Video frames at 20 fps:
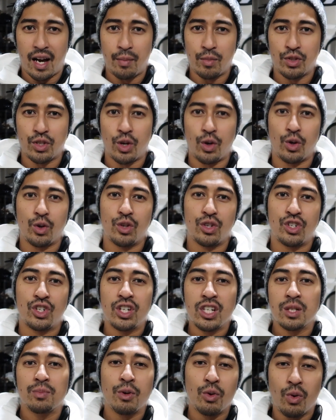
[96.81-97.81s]
So
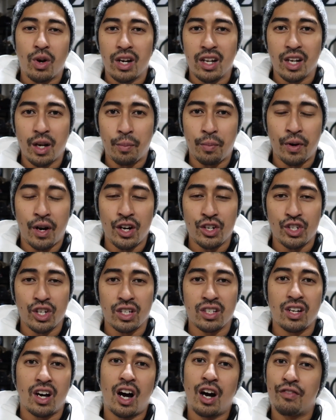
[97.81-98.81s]
she's been wanting a
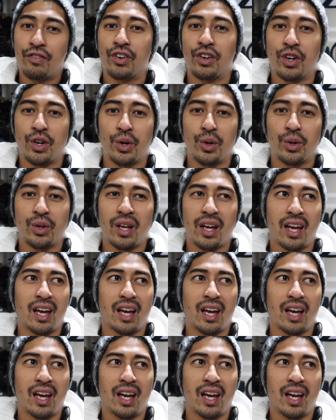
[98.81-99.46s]
project of her own,